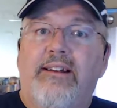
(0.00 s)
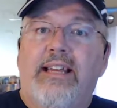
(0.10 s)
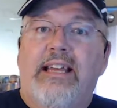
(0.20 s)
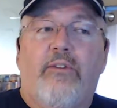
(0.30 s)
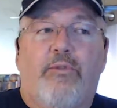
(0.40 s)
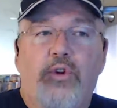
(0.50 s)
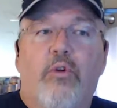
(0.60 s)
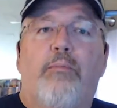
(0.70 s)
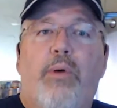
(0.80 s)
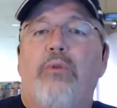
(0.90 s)
If you're
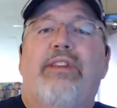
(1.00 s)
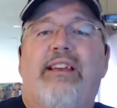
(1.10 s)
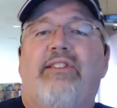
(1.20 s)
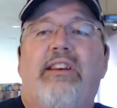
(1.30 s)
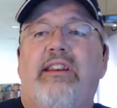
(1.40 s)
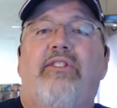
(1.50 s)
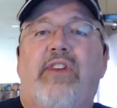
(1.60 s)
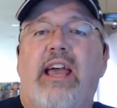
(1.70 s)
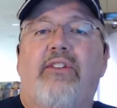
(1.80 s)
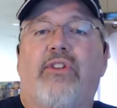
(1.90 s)
protesting these
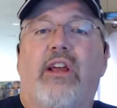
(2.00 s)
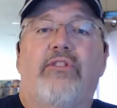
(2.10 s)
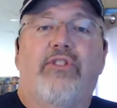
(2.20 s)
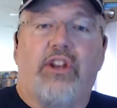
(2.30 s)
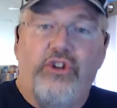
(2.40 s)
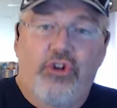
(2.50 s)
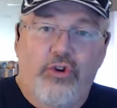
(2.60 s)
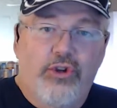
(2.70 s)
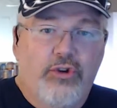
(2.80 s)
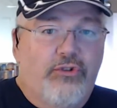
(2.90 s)
gas lines and you
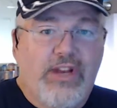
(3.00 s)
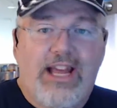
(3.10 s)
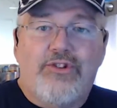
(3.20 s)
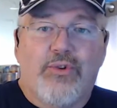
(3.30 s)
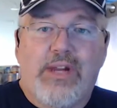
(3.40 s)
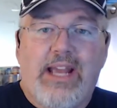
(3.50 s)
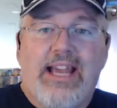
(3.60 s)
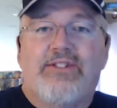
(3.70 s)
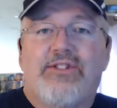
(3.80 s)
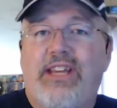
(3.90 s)
use natural
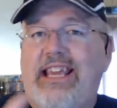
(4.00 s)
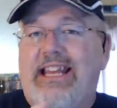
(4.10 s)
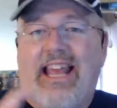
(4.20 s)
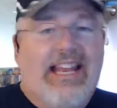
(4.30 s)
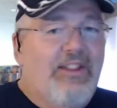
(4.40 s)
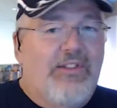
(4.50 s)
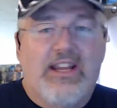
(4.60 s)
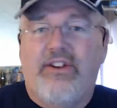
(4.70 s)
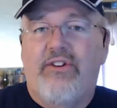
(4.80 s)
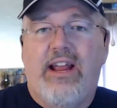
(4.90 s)
gas to heat anything
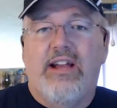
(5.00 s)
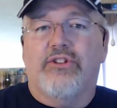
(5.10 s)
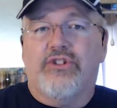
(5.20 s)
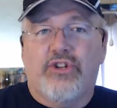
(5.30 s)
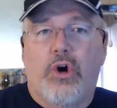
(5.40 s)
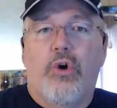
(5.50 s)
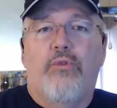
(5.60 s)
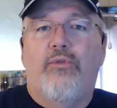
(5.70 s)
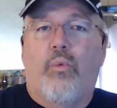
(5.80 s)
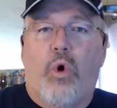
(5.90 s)
in your house, stove,
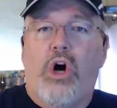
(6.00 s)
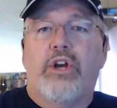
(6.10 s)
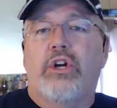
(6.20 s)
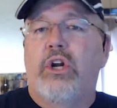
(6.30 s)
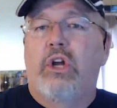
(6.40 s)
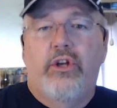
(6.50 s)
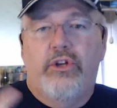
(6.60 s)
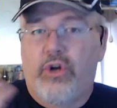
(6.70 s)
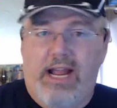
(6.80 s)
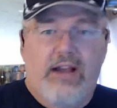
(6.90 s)
water,
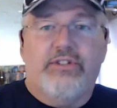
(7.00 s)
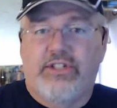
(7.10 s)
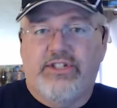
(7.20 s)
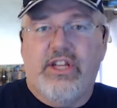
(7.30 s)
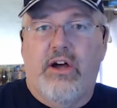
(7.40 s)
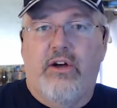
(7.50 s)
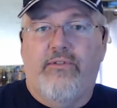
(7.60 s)
your house itself,